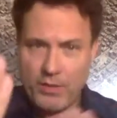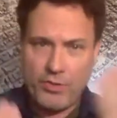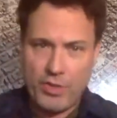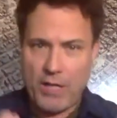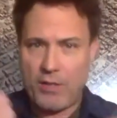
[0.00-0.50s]

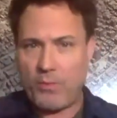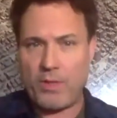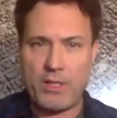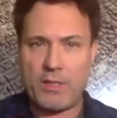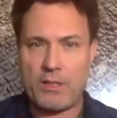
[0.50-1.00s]

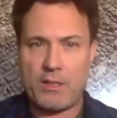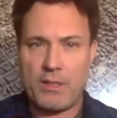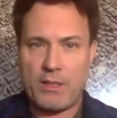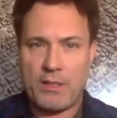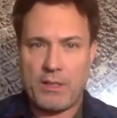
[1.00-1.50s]
genuine
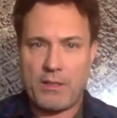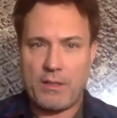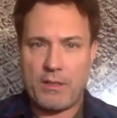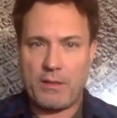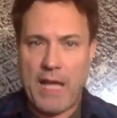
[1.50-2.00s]

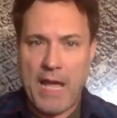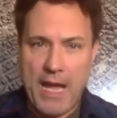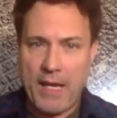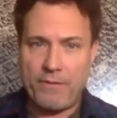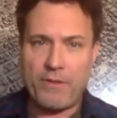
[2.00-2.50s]

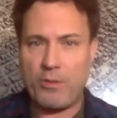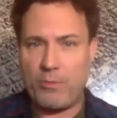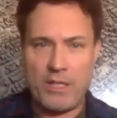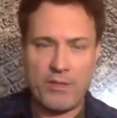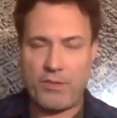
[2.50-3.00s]
live
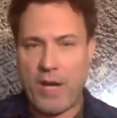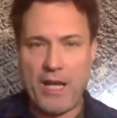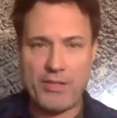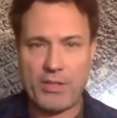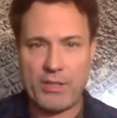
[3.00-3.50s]
human
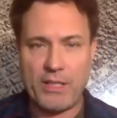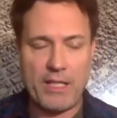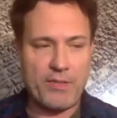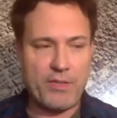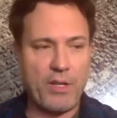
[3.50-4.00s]
interaction.
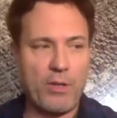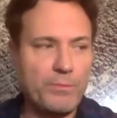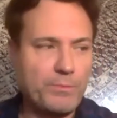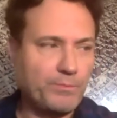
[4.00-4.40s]
And so